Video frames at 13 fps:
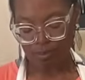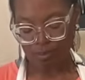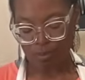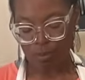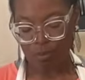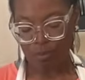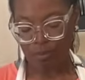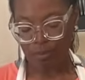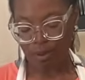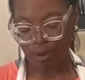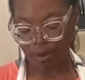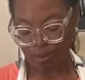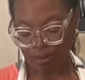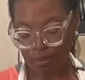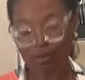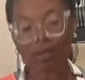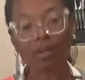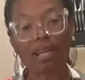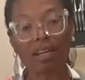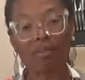when we're
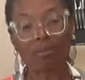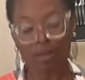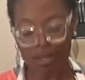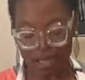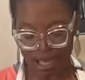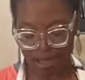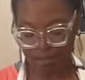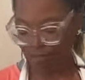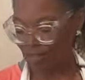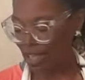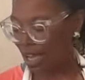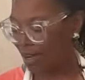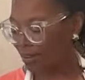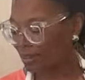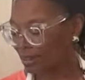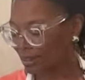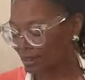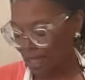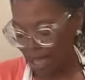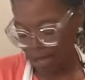older and we have now
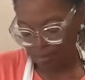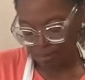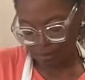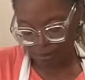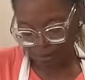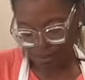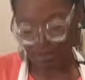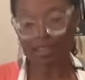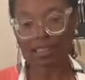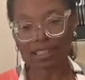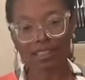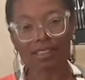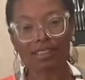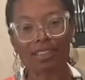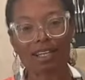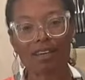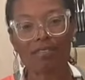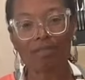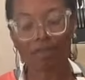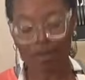established this
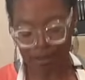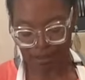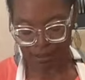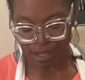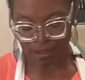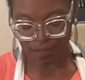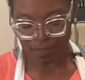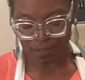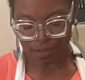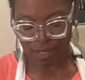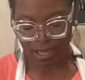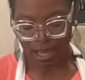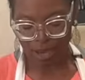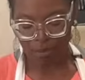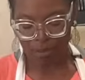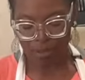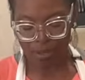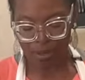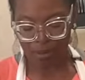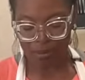love for ourselves, and we
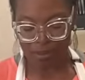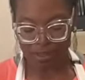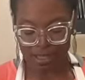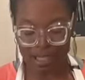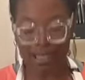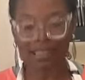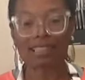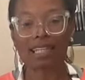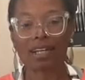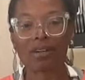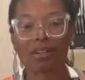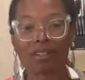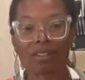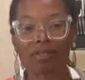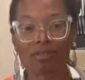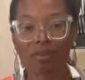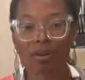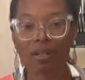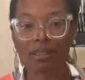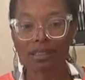know the things that are good
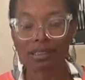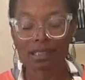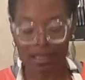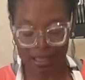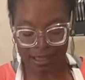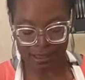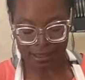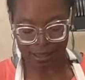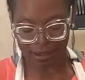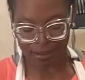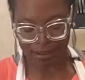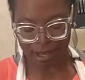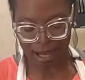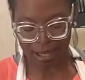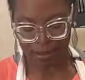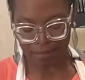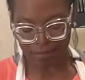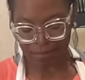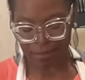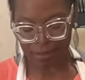for us and the things that are not,
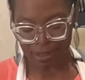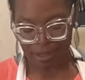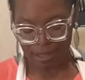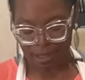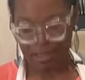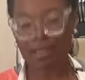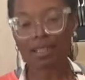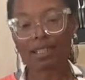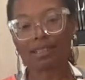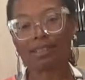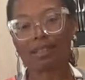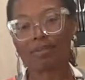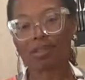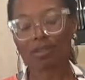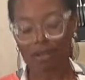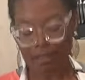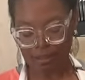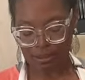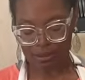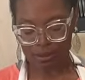then it's up to
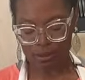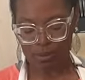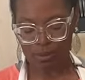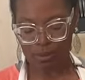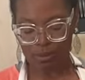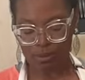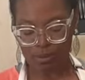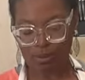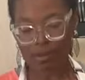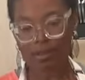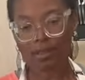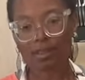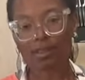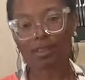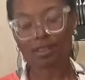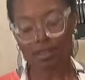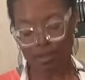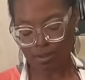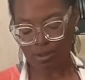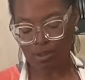us to
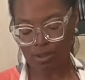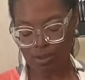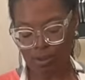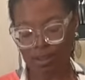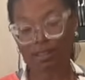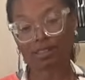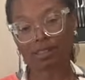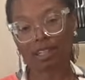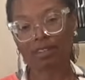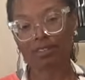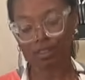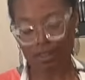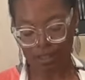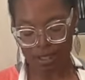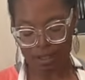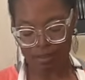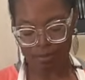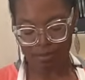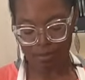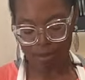continue showing ourselves the love.